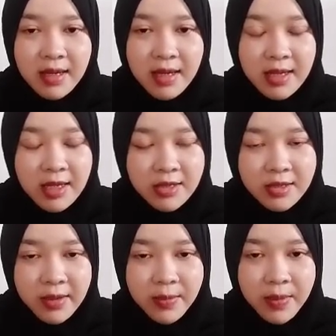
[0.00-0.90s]
An
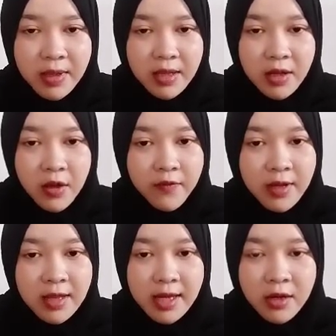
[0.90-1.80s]
example of
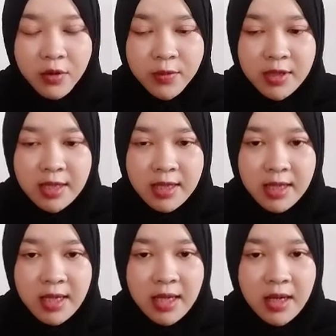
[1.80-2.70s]
a lake
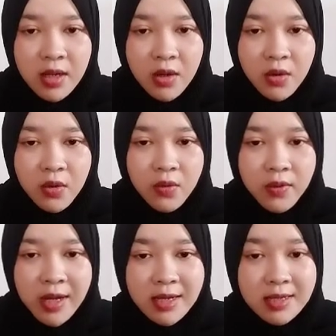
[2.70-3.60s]
community,
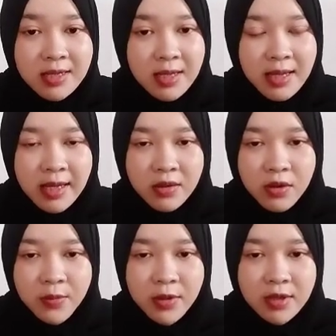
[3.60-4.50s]
where the lake
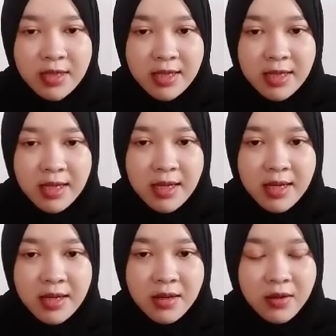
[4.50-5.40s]
community
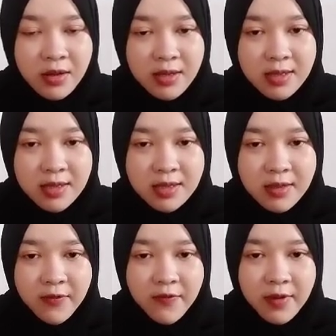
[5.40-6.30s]
consists
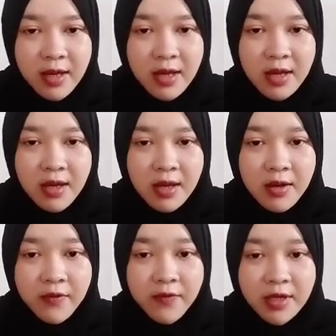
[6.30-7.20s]
of
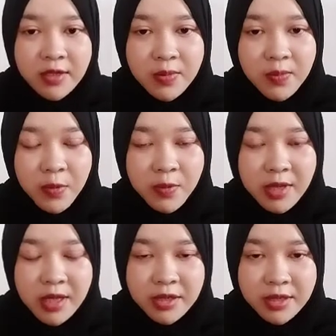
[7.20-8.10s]
a fish
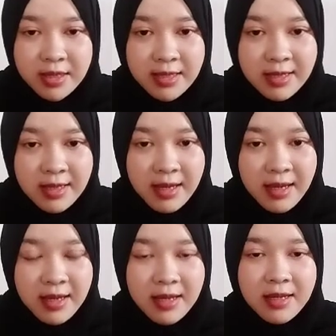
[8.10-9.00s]
population
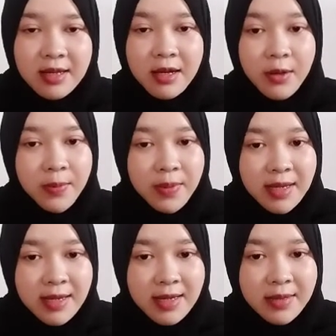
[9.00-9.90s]
and a
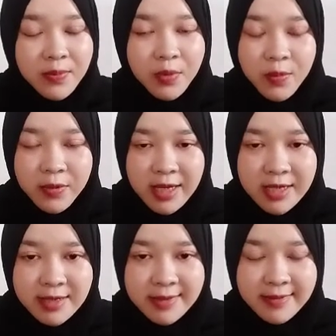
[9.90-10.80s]
plant
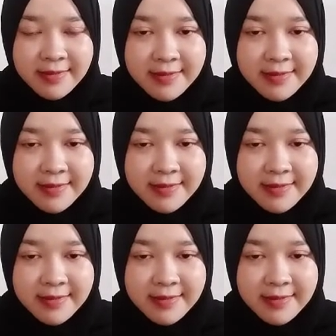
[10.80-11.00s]
population.